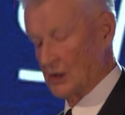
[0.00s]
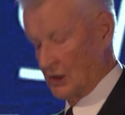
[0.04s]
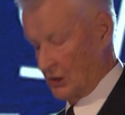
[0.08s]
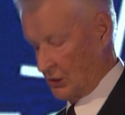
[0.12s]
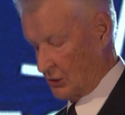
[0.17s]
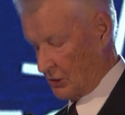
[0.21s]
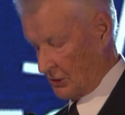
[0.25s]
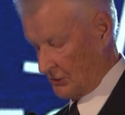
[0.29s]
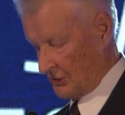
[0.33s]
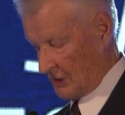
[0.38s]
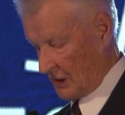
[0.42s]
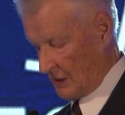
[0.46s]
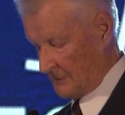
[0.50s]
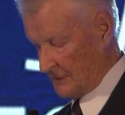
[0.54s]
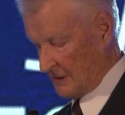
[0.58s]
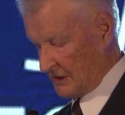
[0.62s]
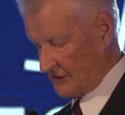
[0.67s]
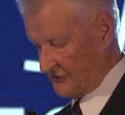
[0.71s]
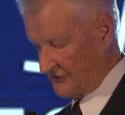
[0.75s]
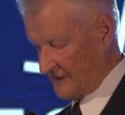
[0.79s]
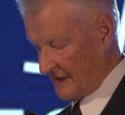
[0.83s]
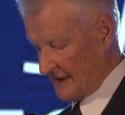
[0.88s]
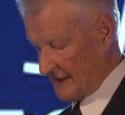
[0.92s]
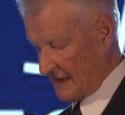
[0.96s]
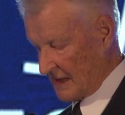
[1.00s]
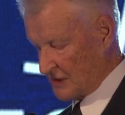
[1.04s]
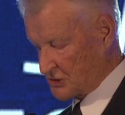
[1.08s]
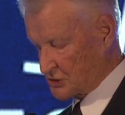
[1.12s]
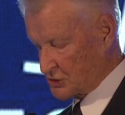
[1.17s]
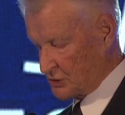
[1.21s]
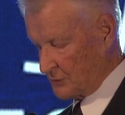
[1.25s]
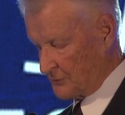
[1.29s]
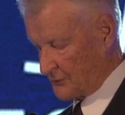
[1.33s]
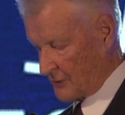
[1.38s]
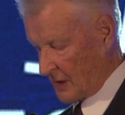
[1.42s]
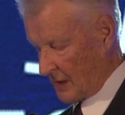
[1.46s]
economic,
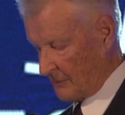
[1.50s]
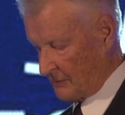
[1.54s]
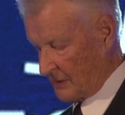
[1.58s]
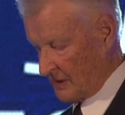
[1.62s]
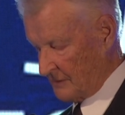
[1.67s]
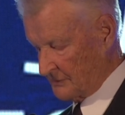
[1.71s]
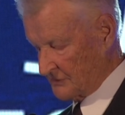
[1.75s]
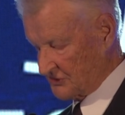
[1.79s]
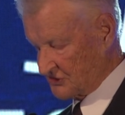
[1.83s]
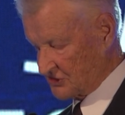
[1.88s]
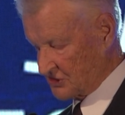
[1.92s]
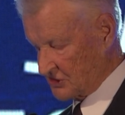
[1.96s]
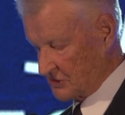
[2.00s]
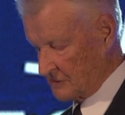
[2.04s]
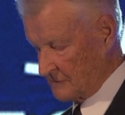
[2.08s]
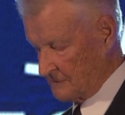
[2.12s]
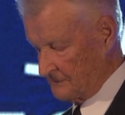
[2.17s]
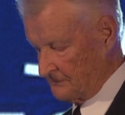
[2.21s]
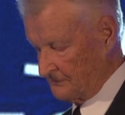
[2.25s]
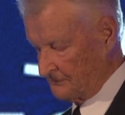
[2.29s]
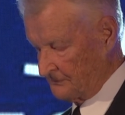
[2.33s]
financial problems